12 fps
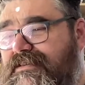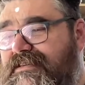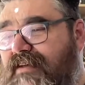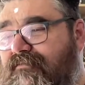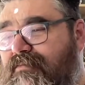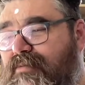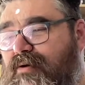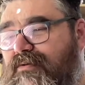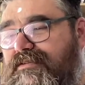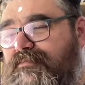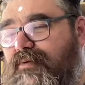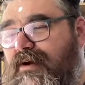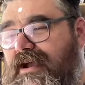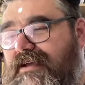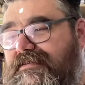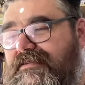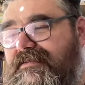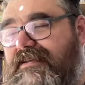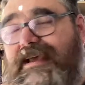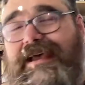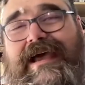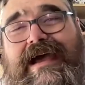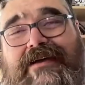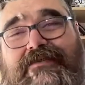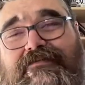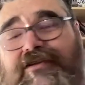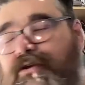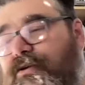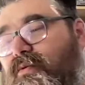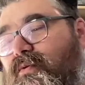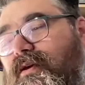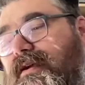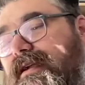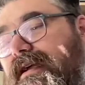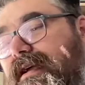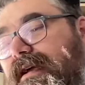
Seven Poets Press out of New York,